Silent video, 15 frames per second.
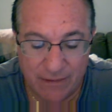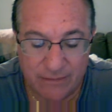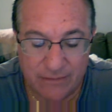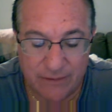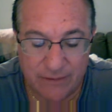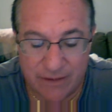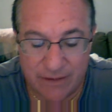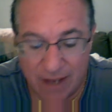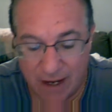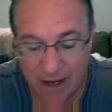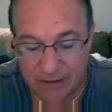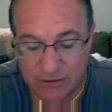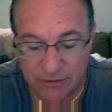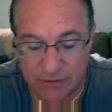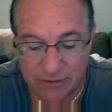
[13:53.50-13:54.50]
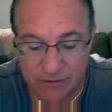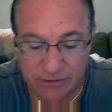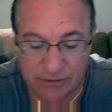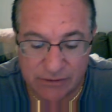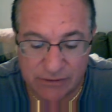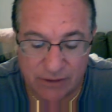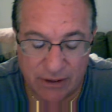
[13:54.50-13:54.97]
The
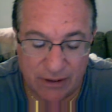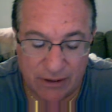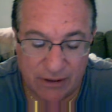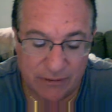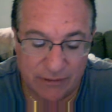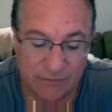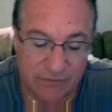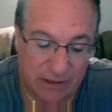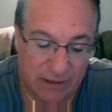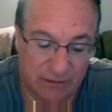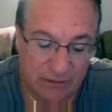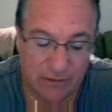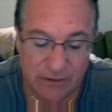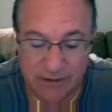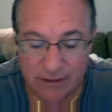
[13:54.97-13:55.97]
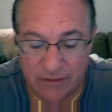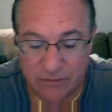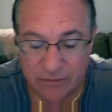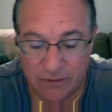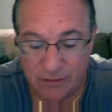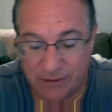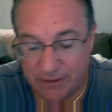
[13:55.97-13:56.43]
Dodgers, St. Louis
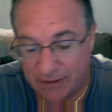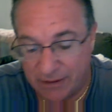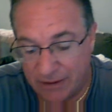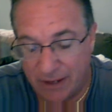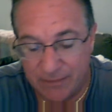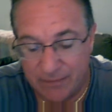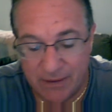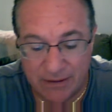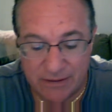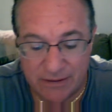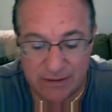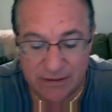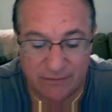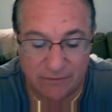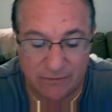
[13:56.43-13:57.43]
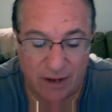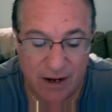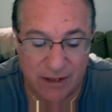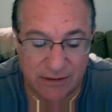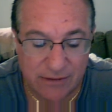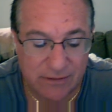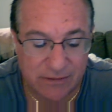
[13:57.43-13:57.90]
gets rolling. The Cubbies have
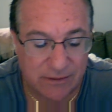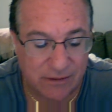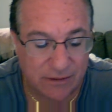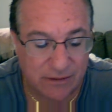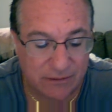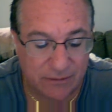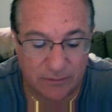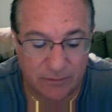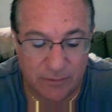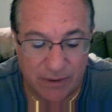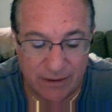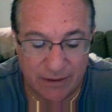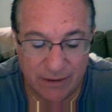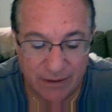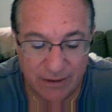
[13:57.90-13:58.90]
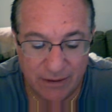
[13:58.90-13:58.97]
lost a little bit.